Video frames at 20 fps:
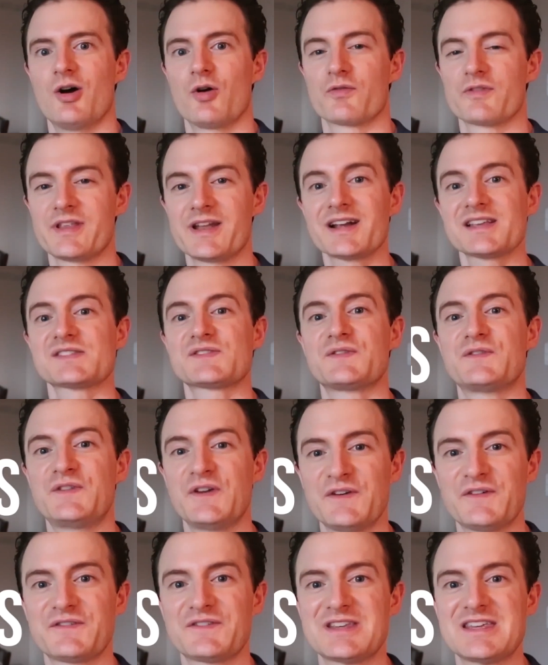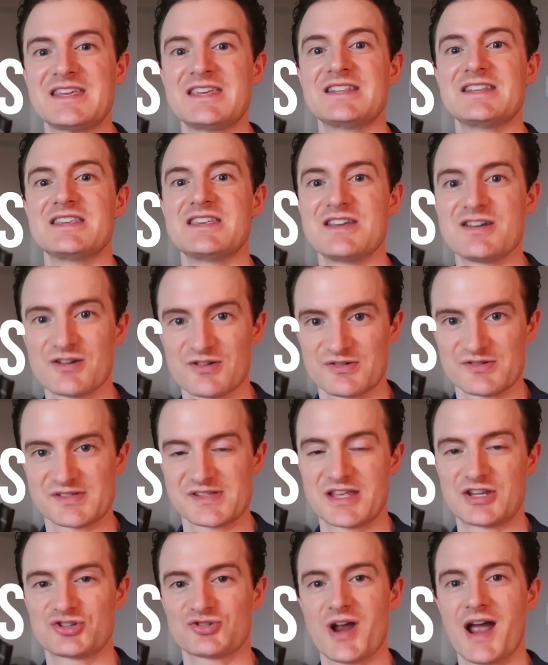Over the next 15 years,
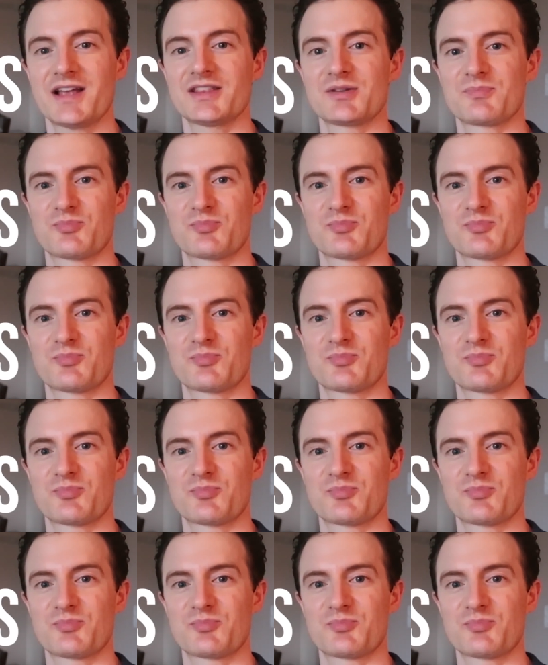they tracked